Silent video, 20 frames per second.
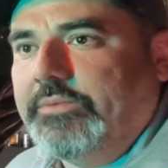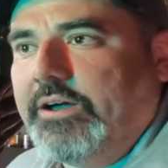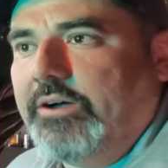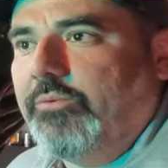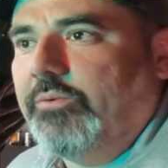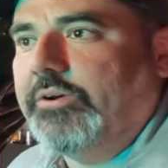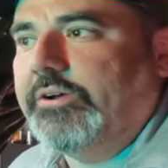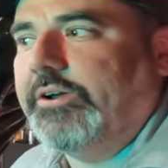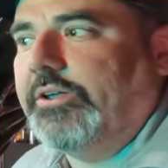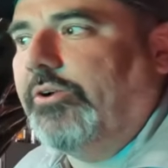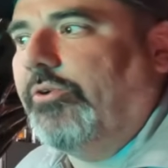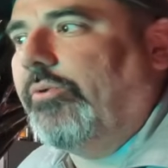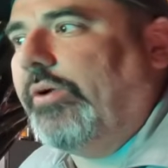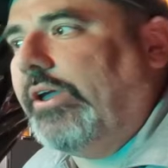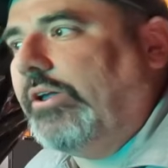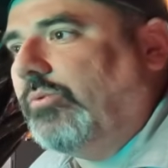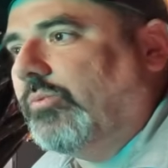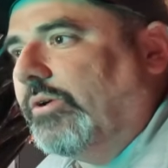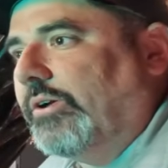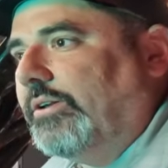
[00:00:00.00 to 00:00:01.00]
I wanted a
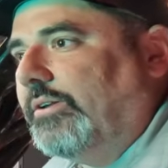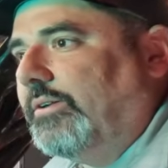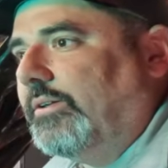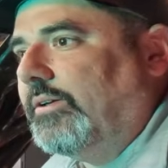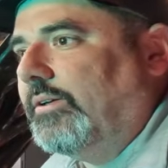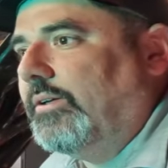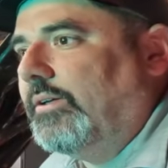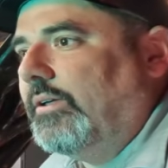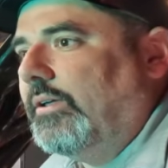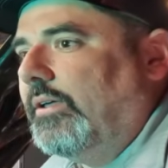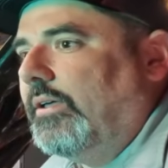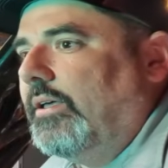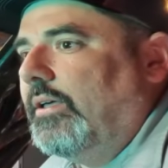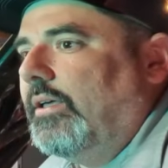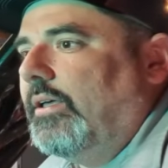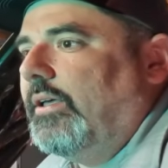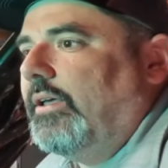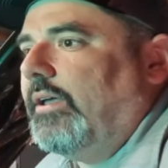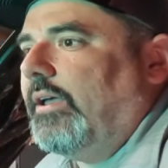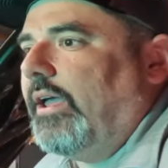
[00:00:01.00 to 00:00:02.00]
green one,
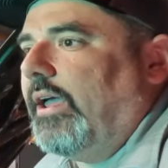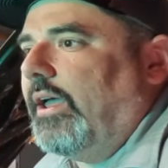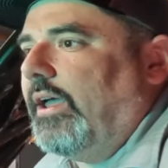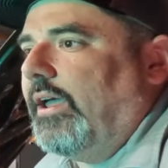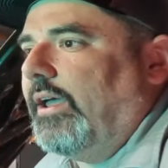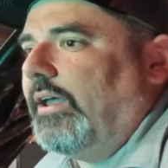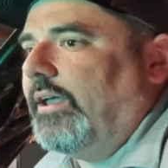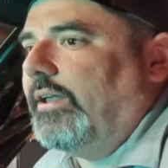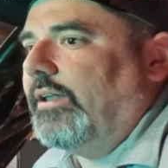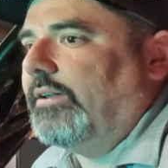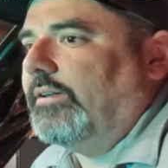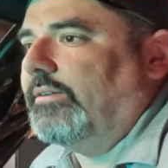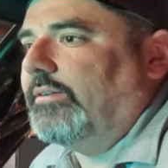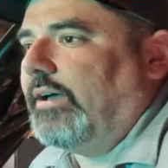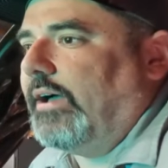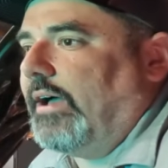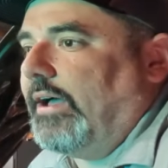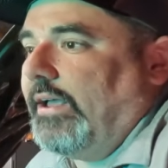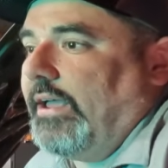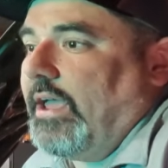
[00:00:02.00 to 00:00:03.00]
and
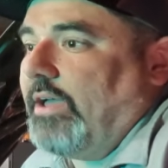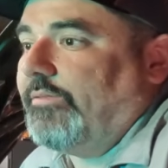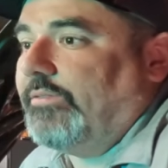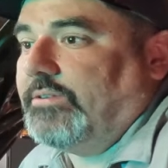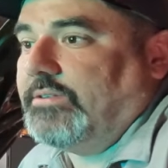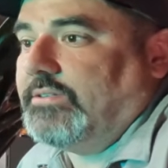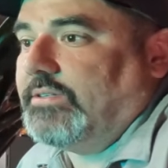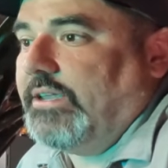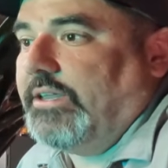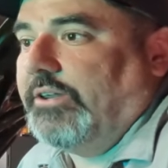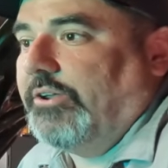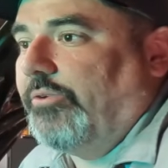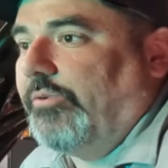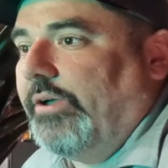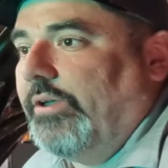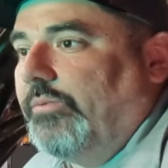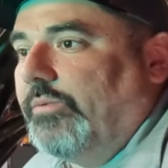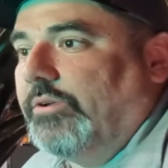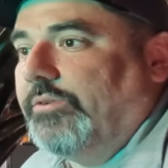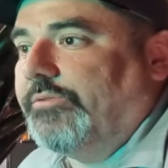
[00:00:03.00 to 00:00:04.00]
I haven't seen a
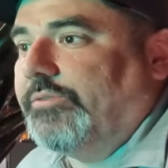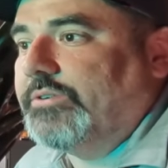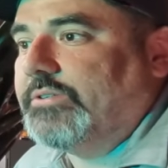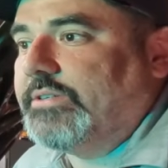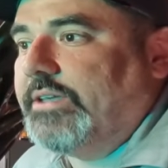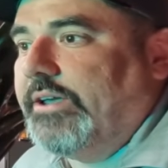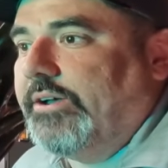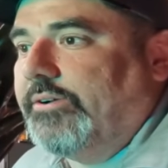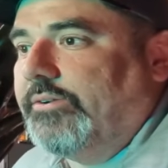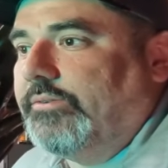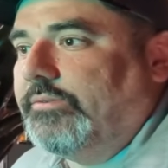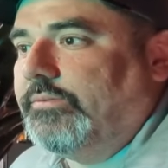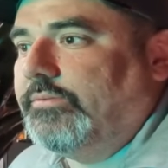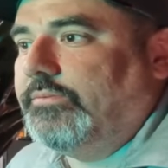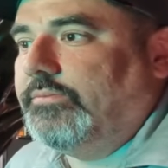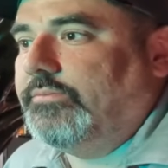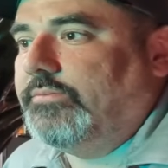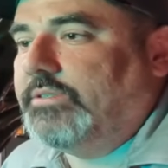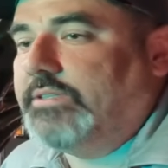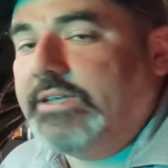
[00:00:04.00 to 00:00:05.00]
green one for sale
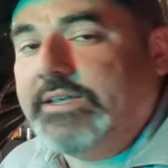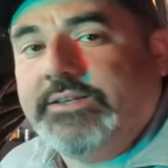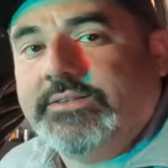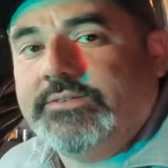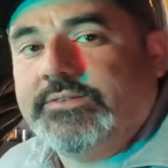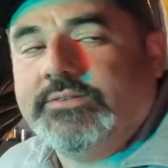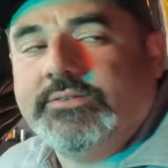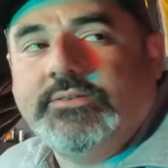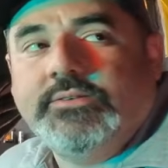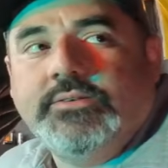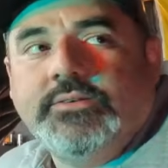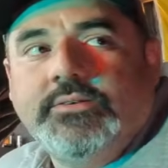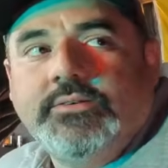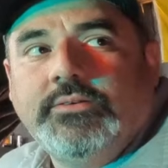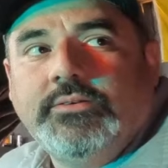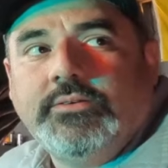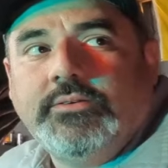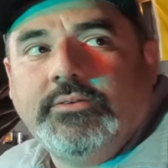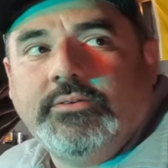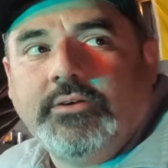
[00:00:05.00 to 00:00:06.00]
since,
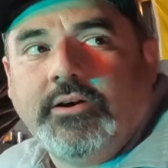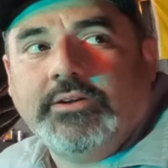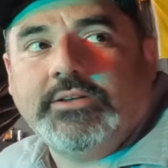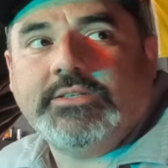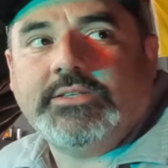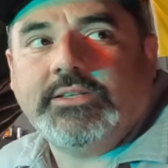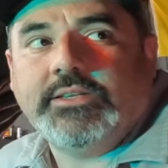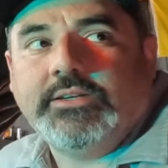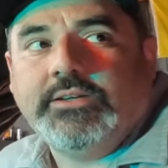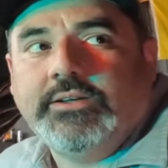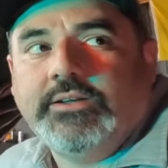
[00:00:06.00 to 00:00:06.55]
honestly.